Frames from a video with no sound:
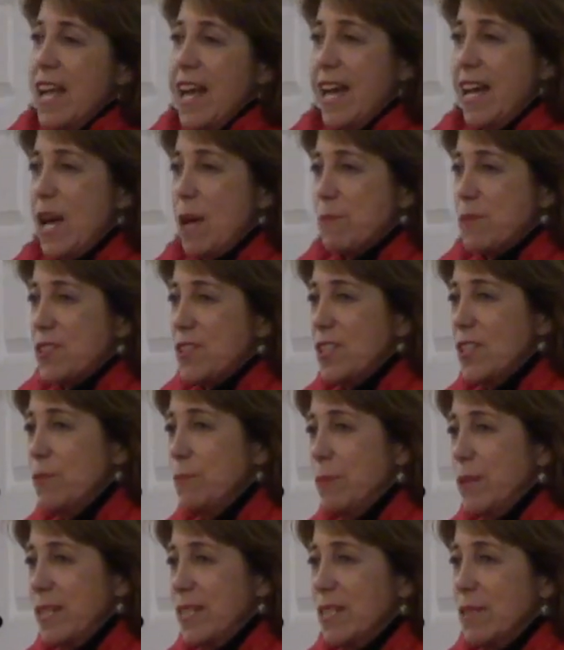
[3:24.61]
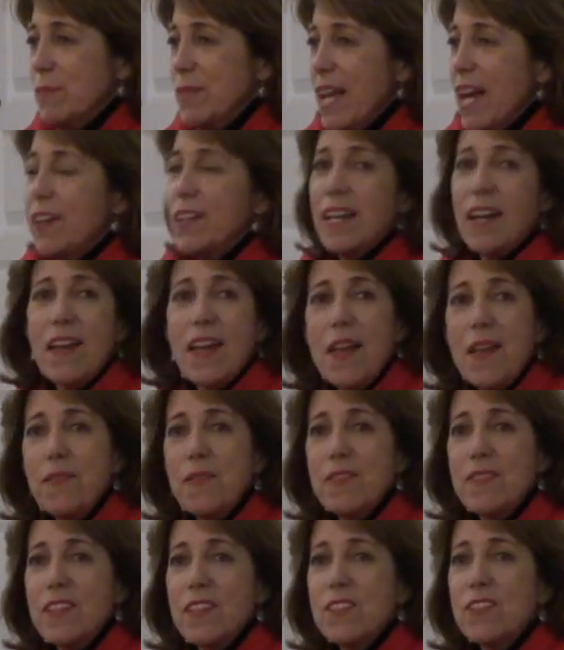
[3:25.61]
And I'm still putting it down.
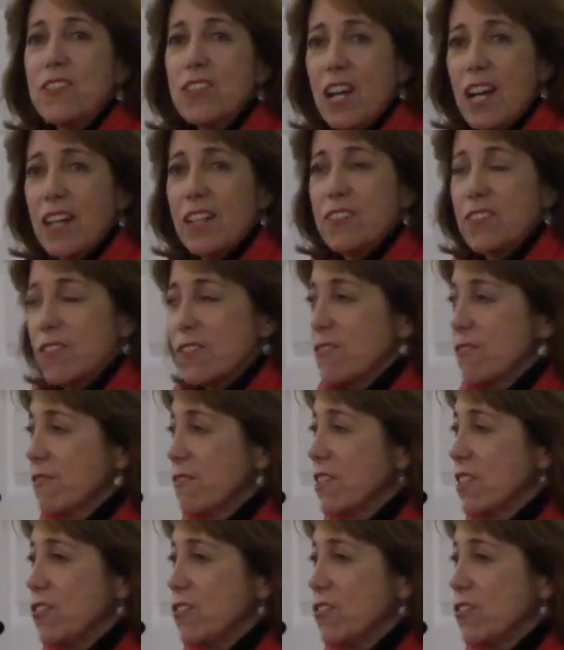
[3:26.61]
And the doctor,